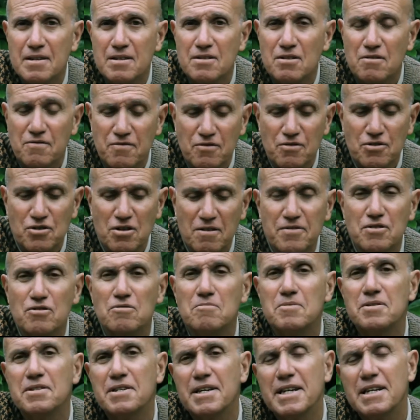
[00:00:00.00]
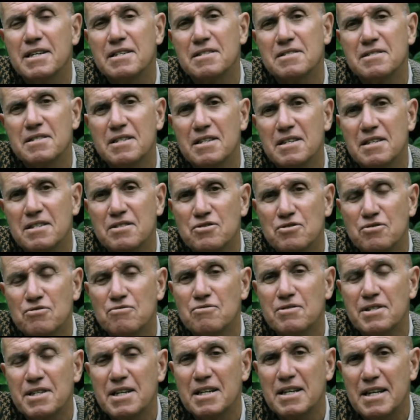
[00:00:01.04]
The future of the human race is to
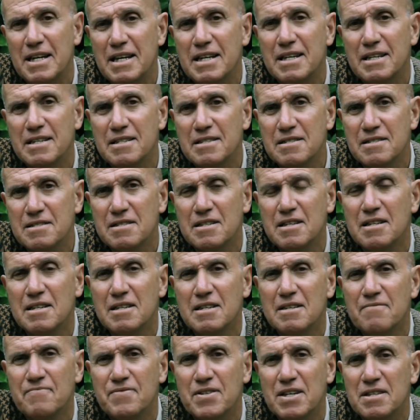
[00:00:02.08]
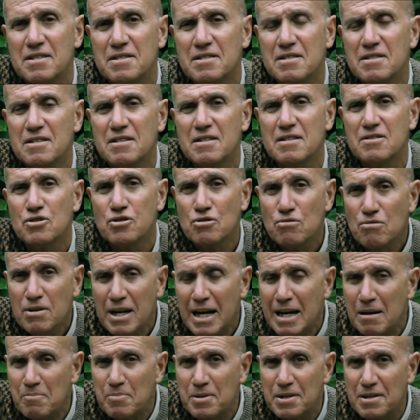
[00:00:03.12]
realize that true
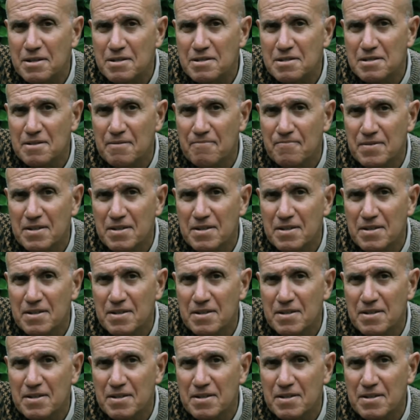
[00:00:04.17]
happiness